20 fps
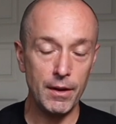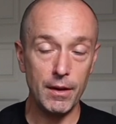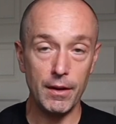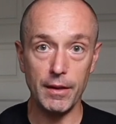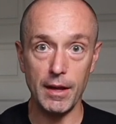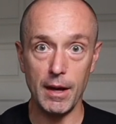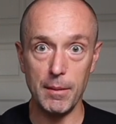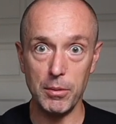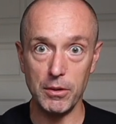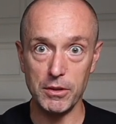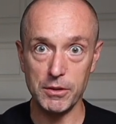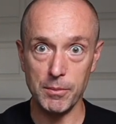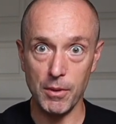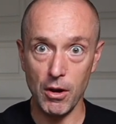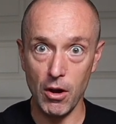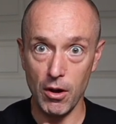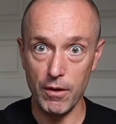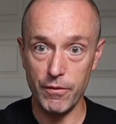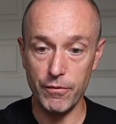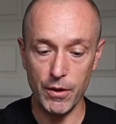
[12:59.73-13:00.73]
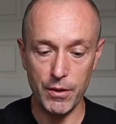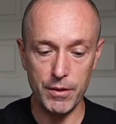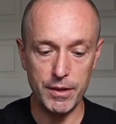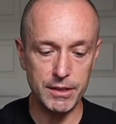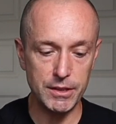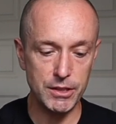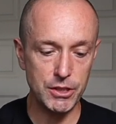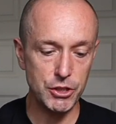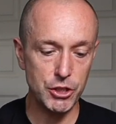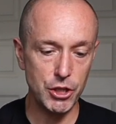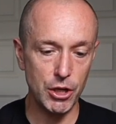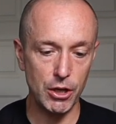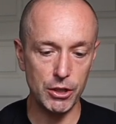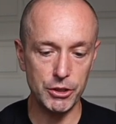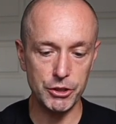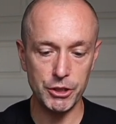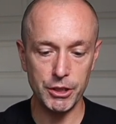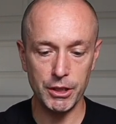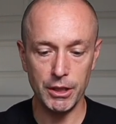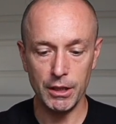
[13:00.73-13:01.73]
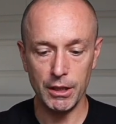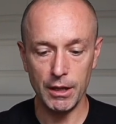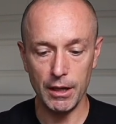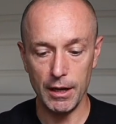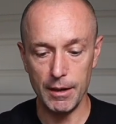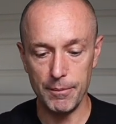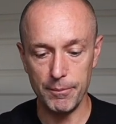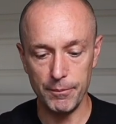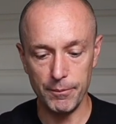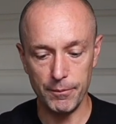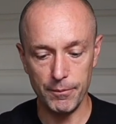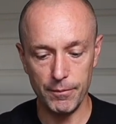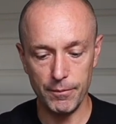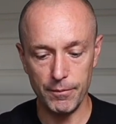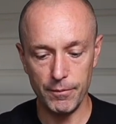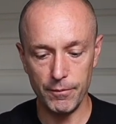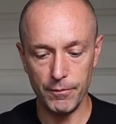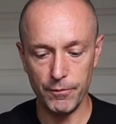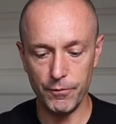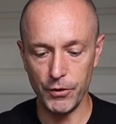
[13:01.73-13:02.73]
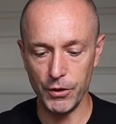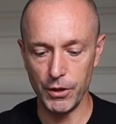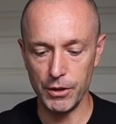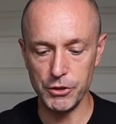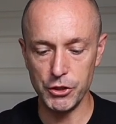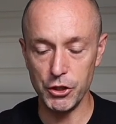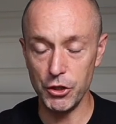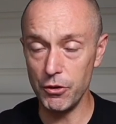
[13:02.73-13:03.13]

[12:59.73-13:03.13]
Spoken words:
and that plugs my iPhone into charge. For those of